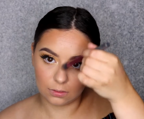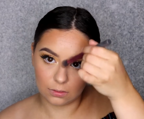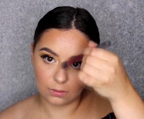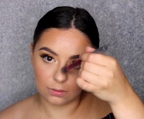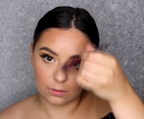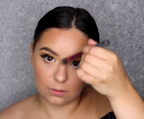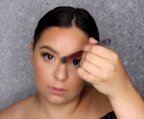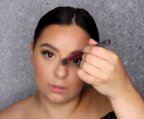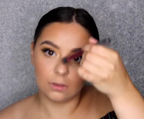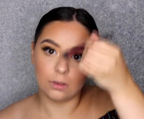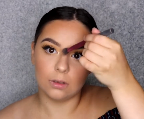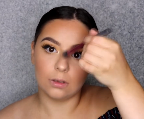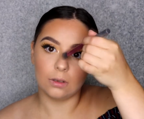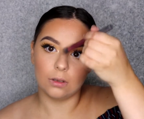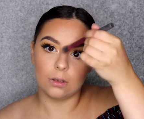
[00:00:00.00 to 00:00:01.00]

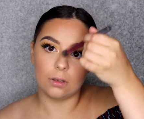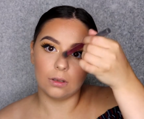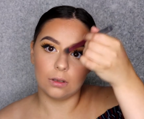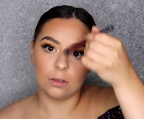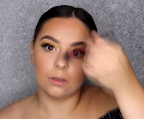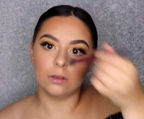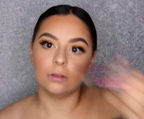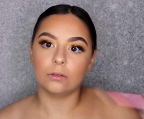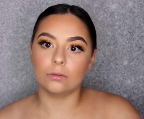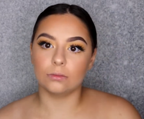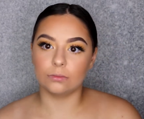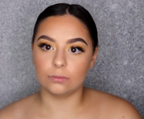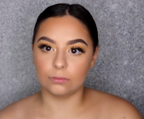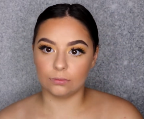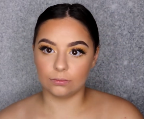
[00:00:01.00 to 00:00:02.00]

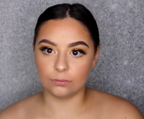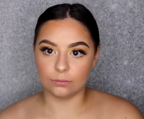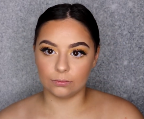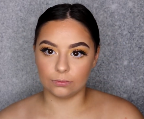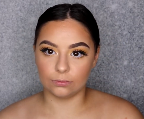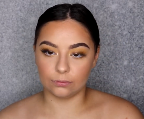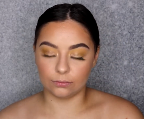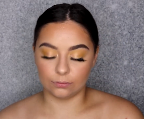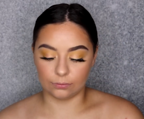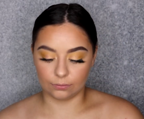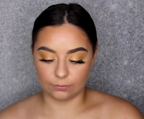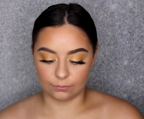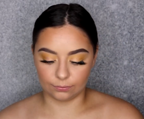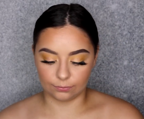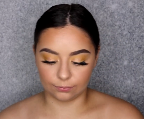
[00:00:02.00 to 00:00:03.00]

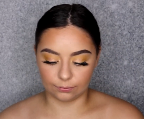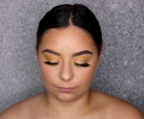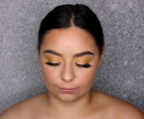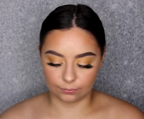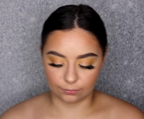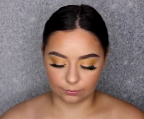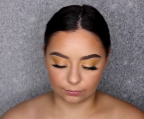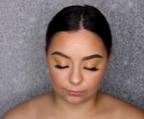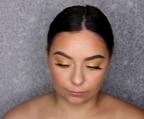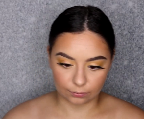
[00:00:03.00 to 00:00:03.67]
No one is speaking in this clip.